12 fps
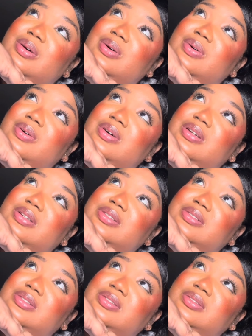
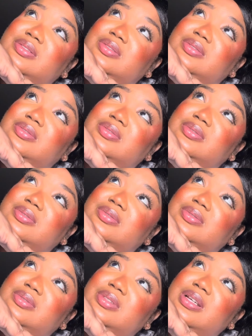
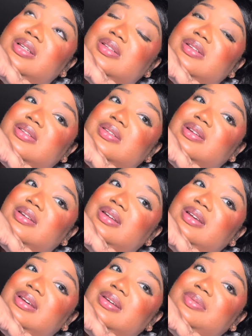on Easter
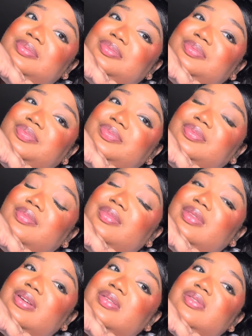Sunday.
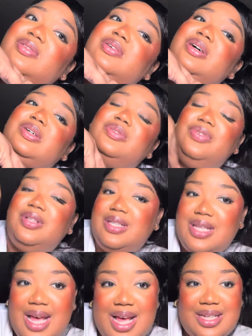So look out for
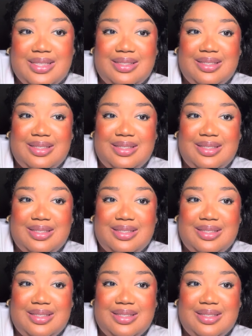that.